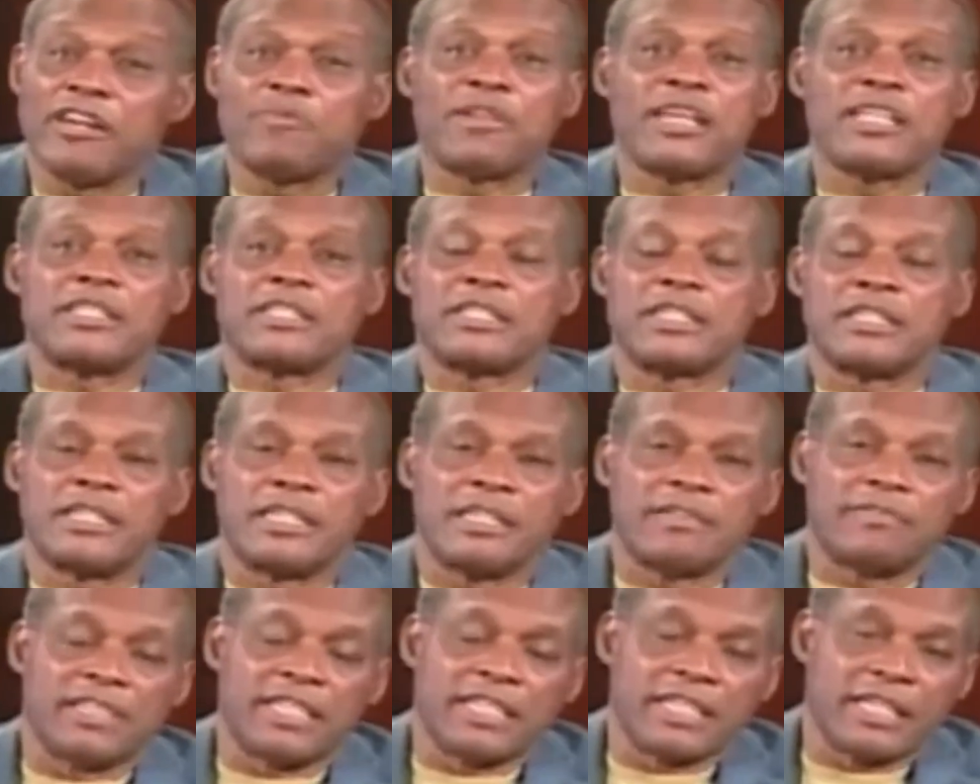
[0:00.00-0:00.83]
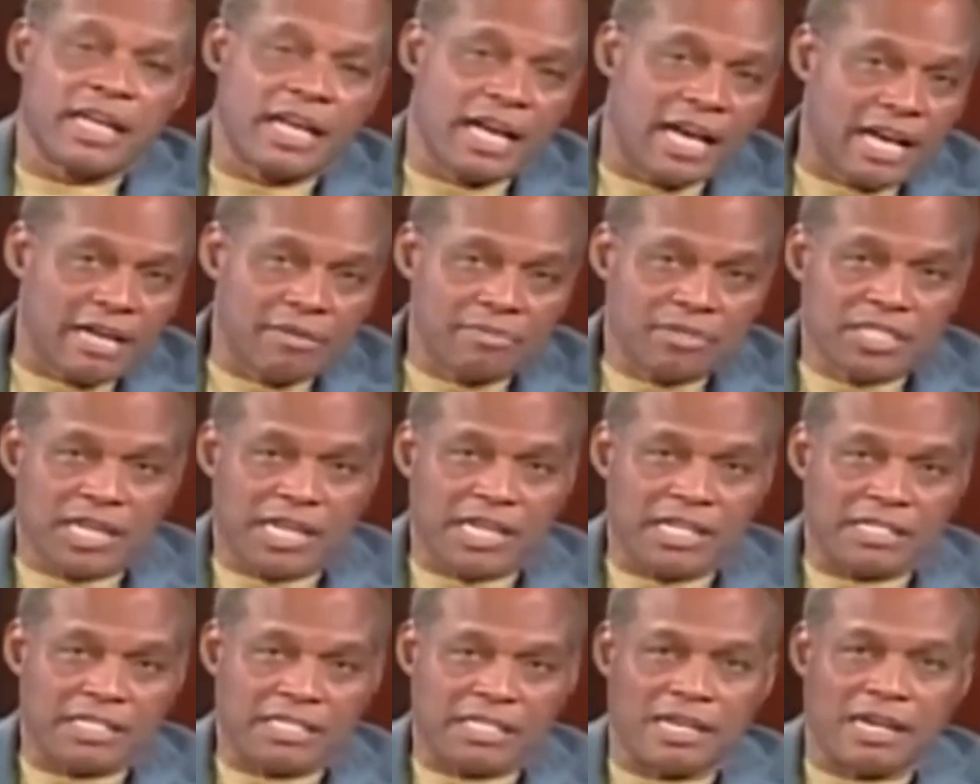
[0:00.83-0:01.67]
credit,
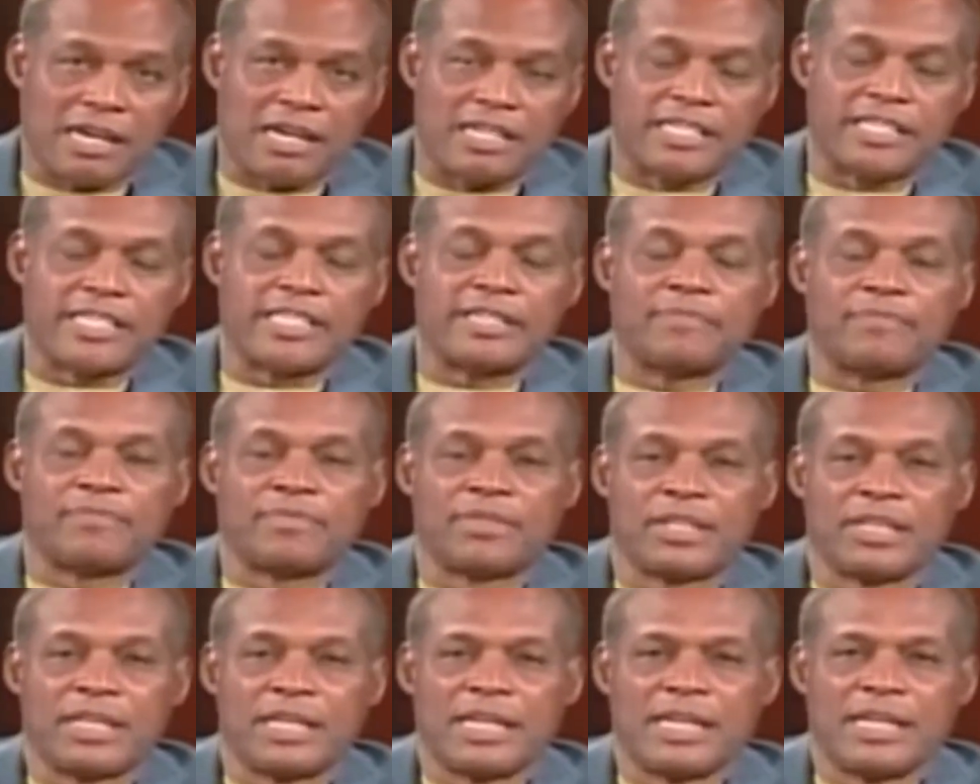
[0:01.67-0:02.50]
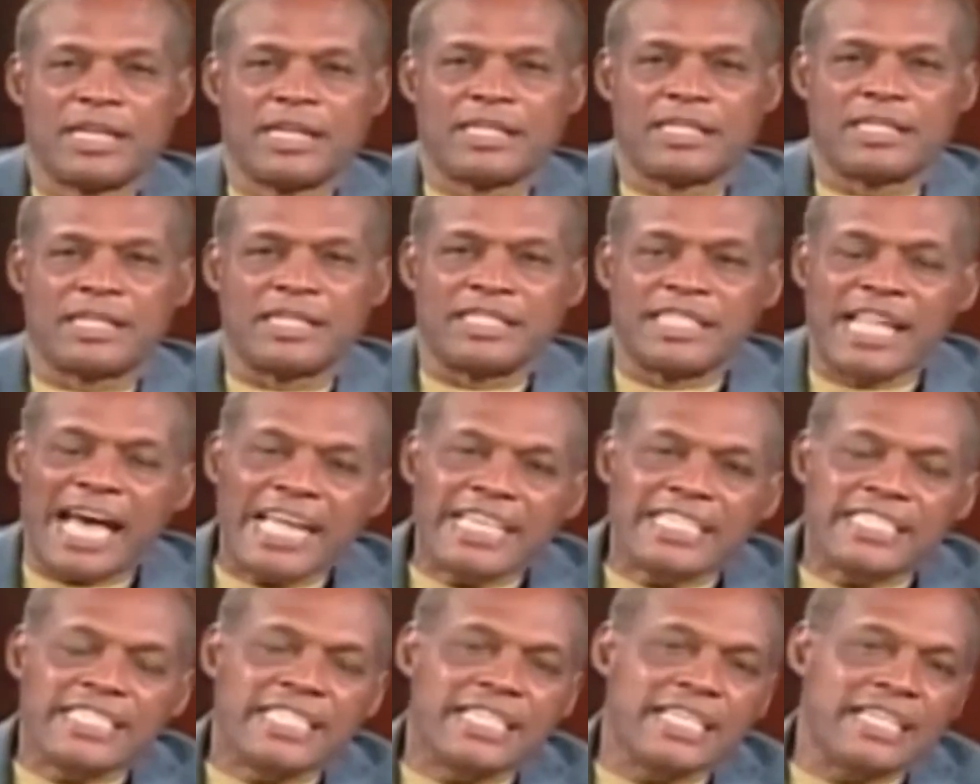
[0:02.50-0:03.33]
in an incredible
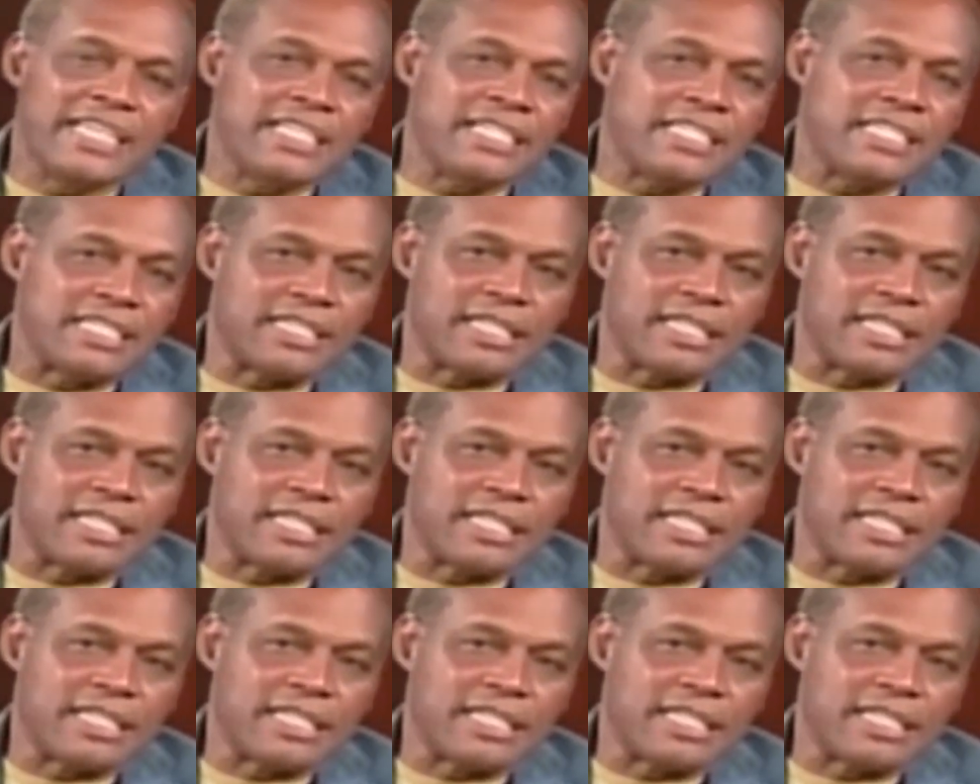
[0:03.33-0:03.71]
fashion,